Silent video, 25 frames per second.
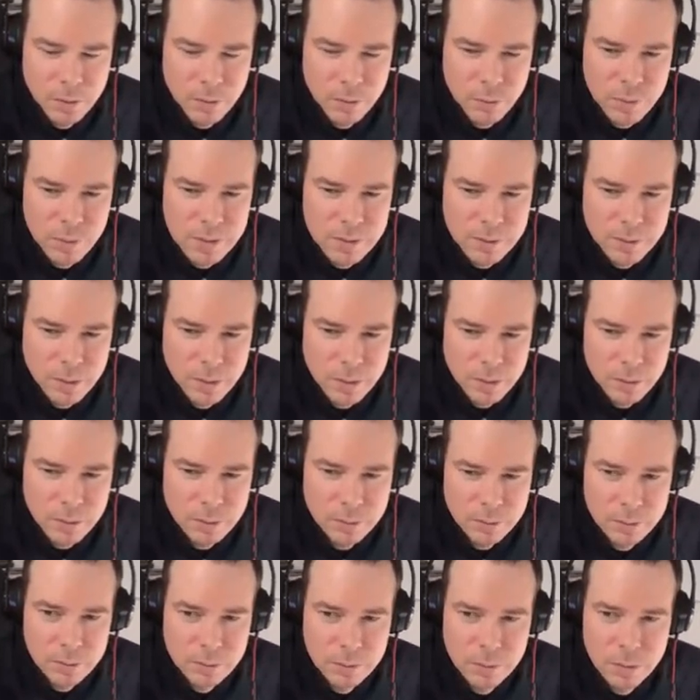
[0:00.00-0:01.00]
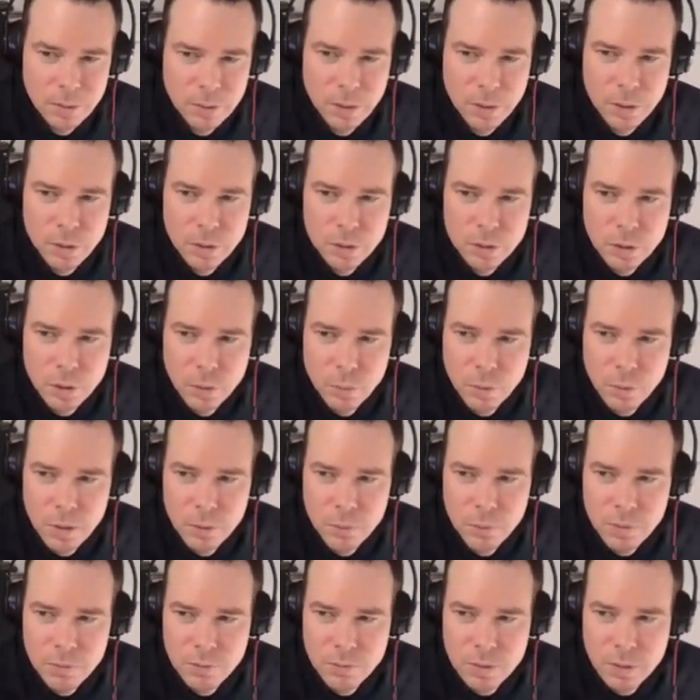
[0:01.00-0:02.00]
3-cycle. So
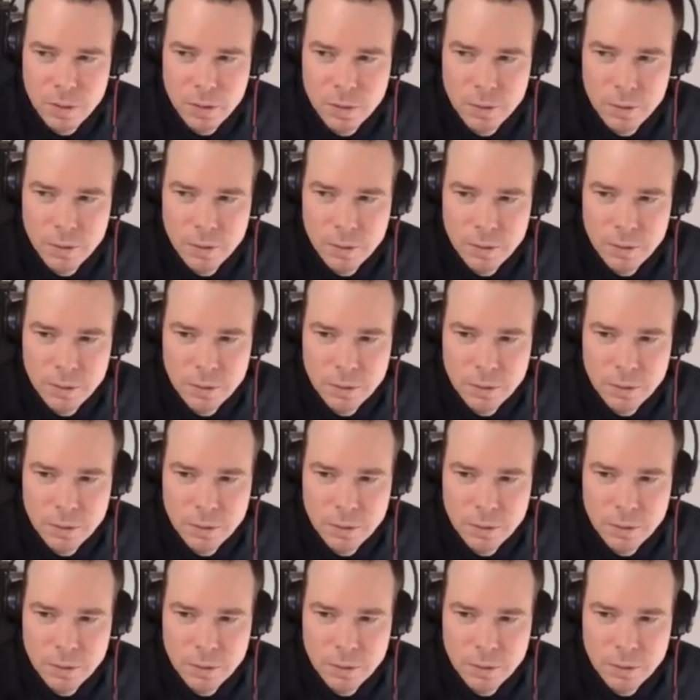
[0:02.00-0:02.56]
what we've done,